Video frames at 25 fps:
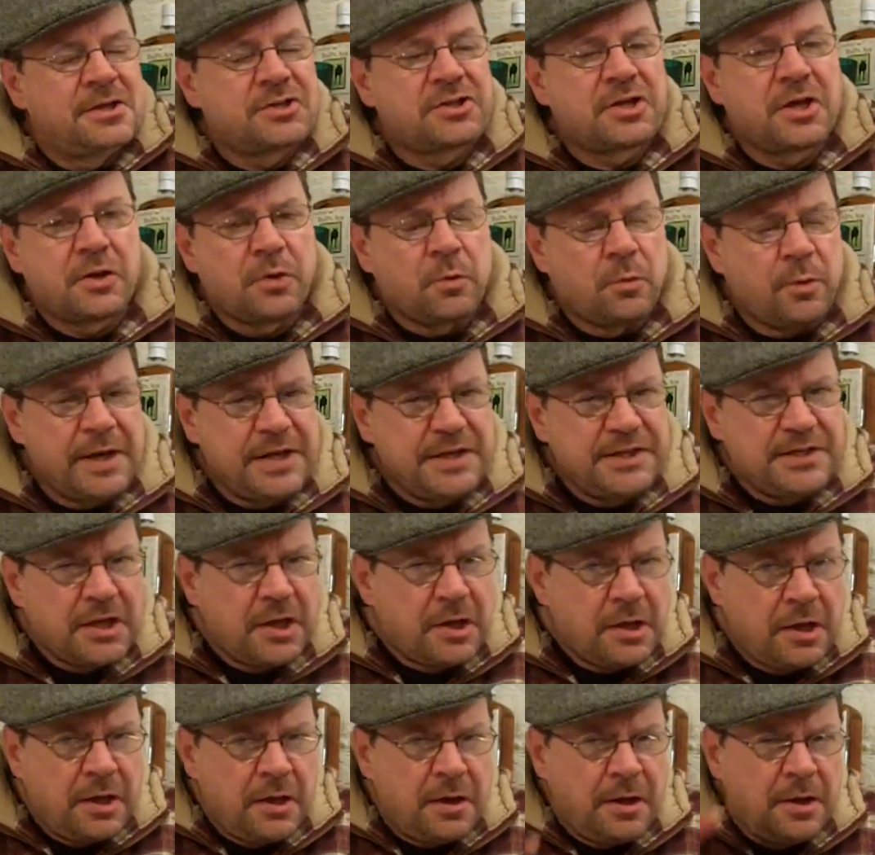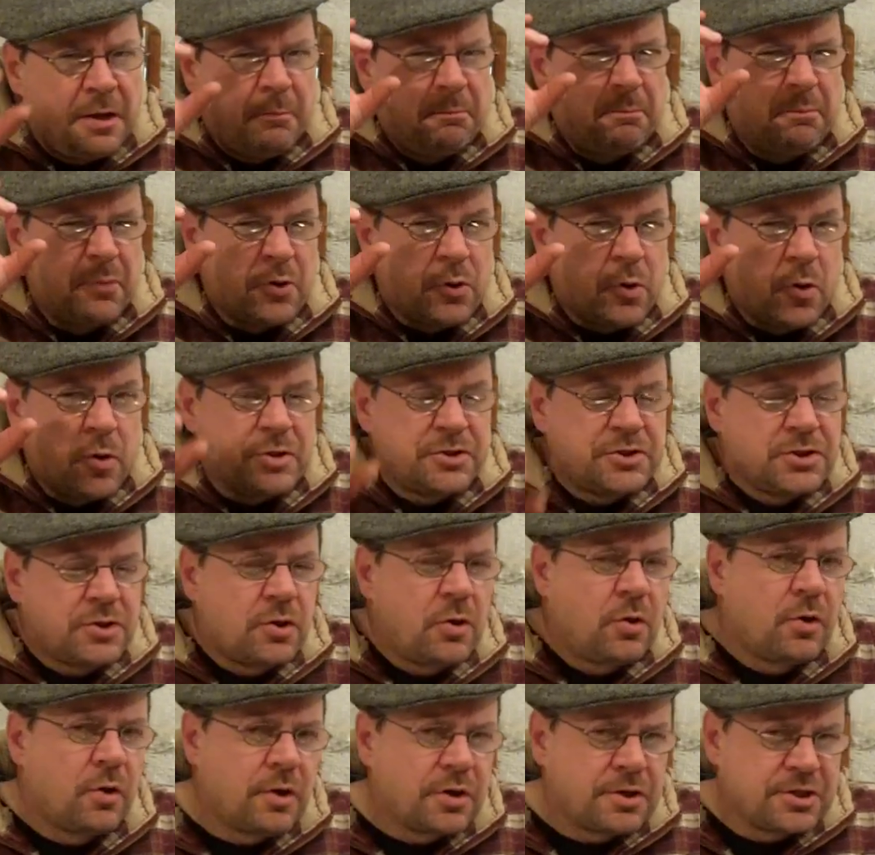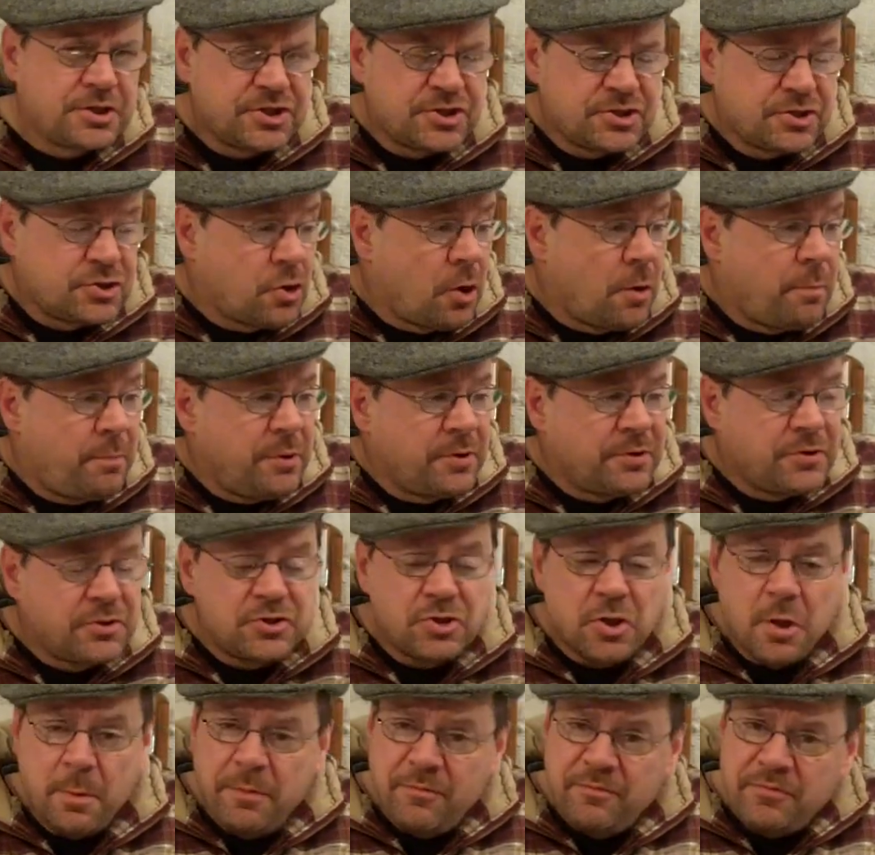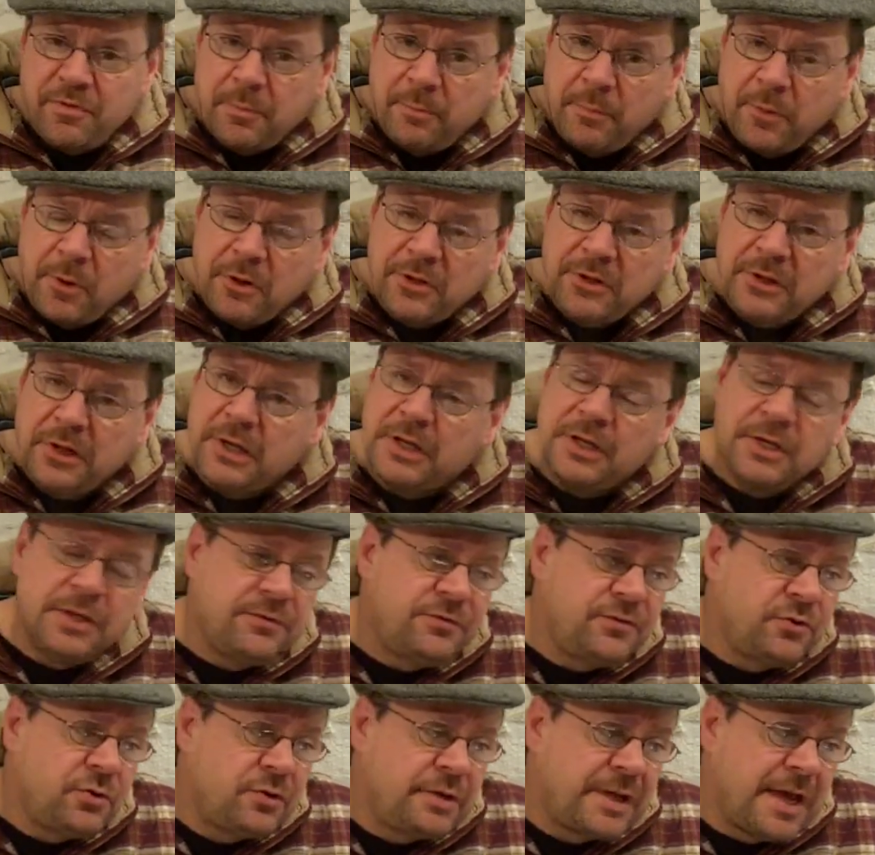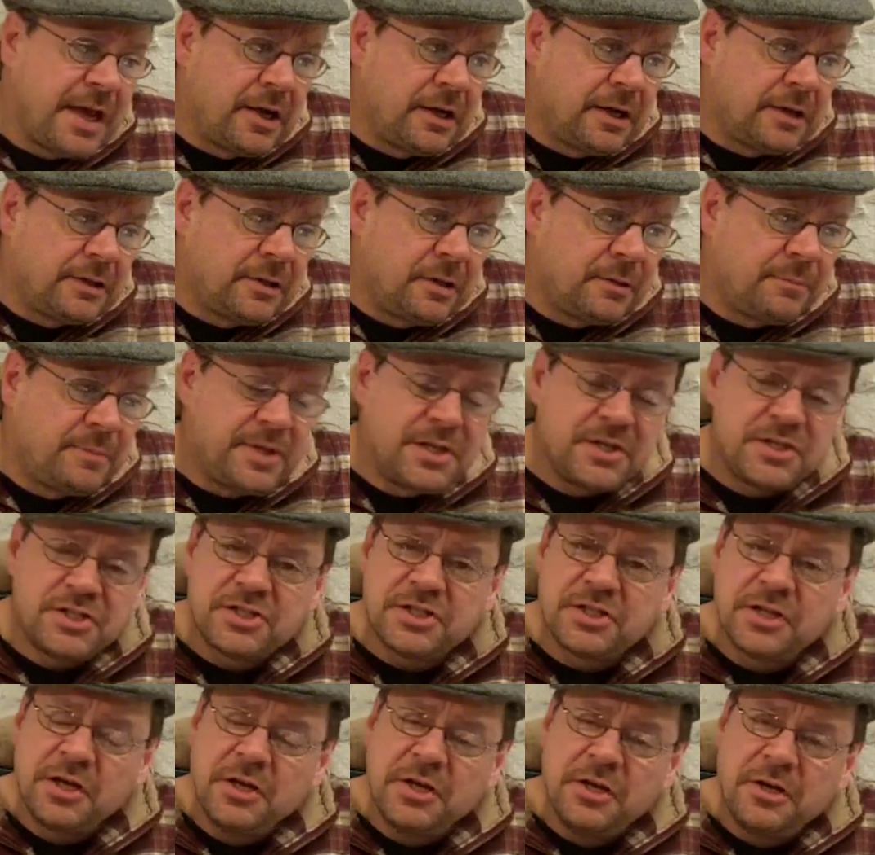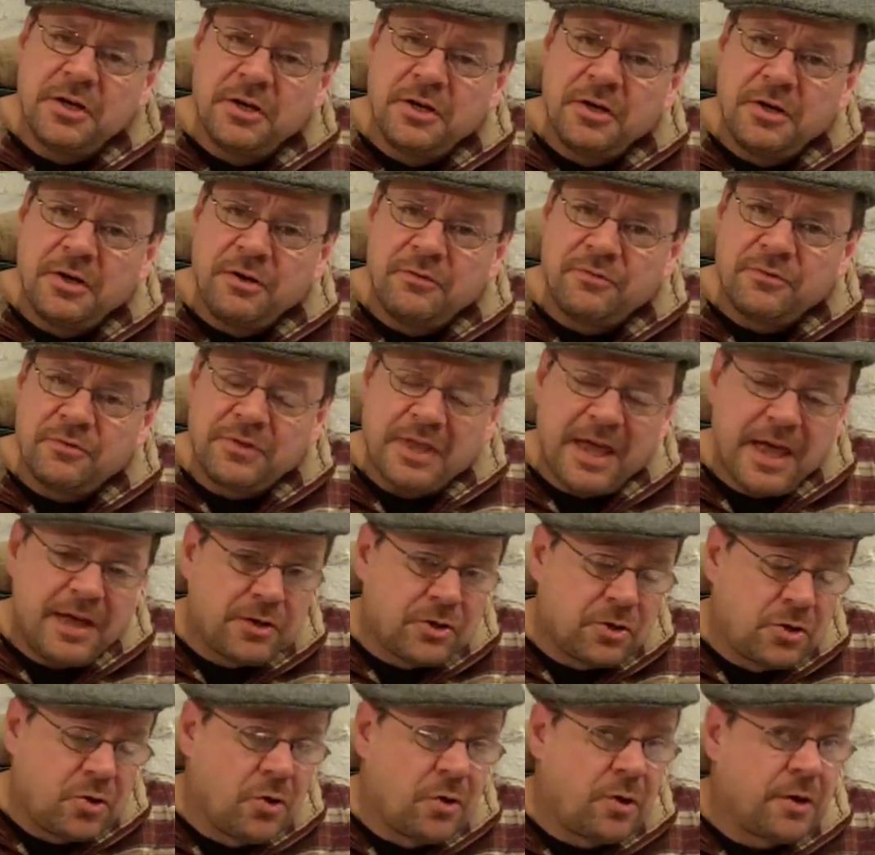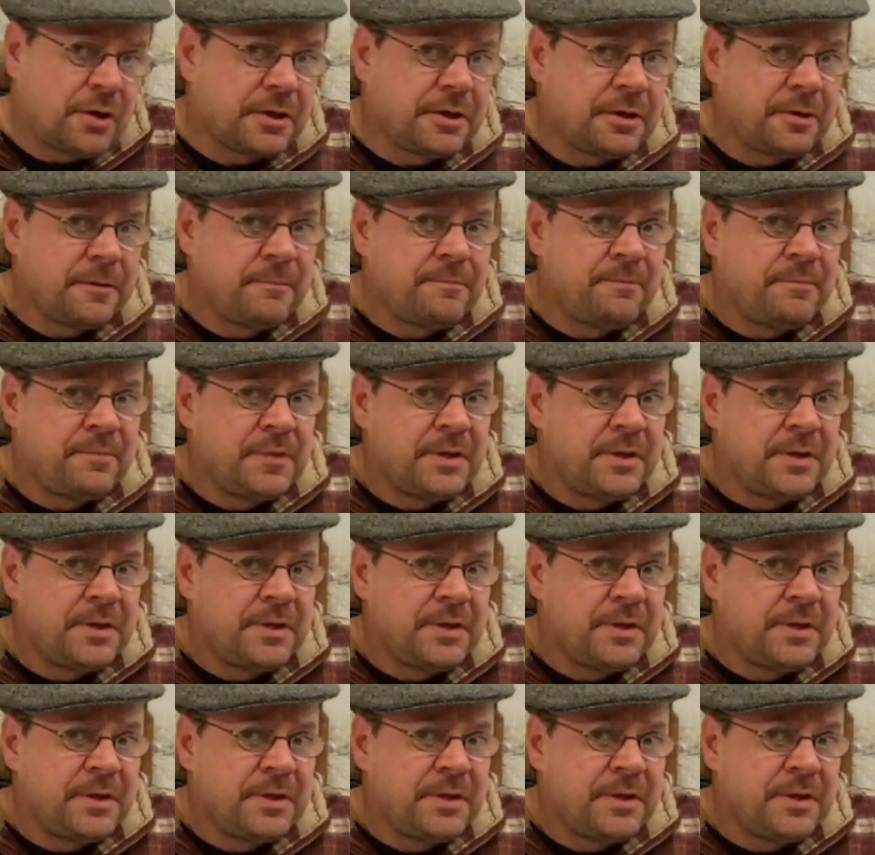It's got quite a broad cork stopper on top of the bottle, and if you get little bits of that cork